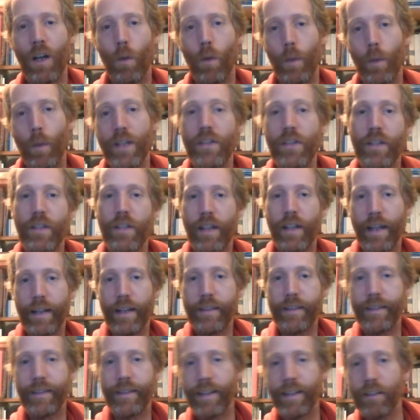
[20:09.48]
which
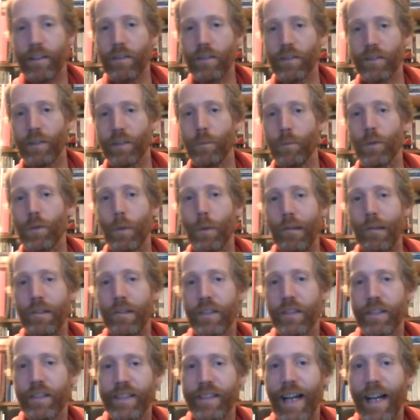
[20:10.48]
kind of tilts them
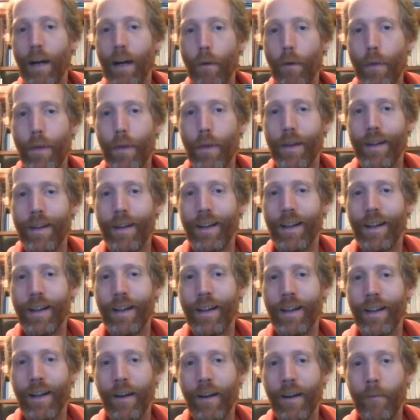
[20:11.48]
towards the south.
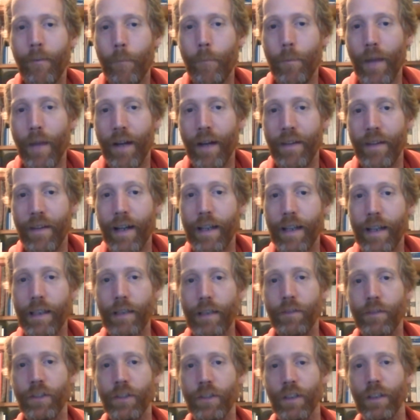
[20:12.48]
And that
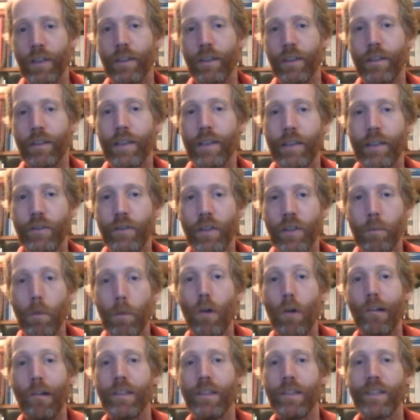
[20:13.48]
gives you
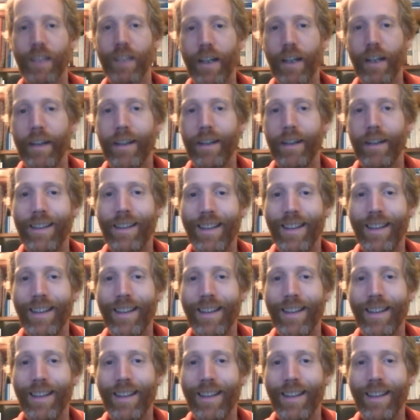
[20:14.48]
more sun.